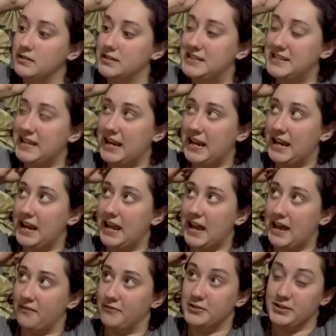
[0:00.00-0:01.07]
day
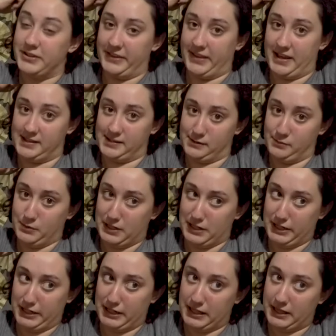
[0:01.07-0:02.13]
after the last
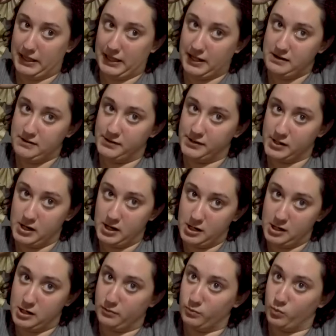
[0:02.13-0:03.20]
one that you
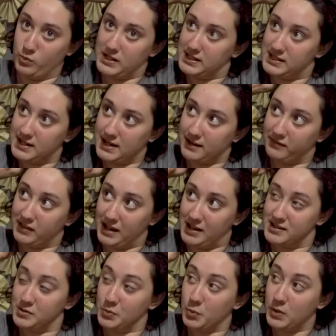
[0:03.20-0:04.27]
saw on Wednesday of
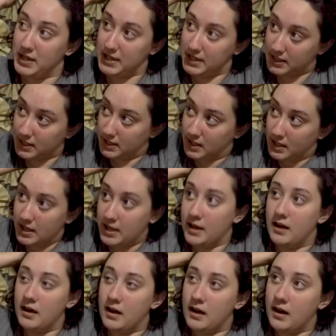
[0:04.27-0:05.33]
last week.
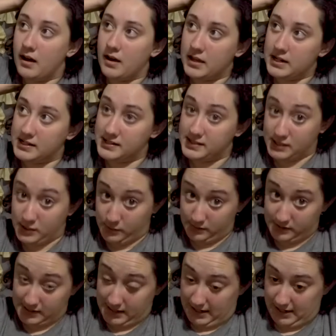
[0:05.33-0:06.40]
It is
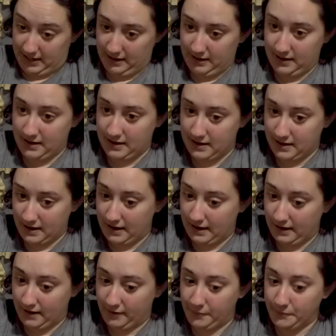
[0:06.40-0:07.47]
Tuesday,
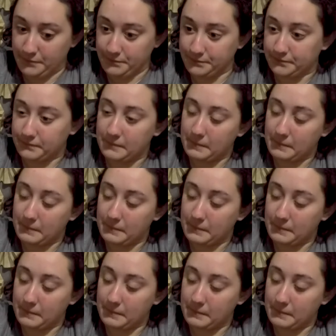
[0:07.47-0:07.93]
and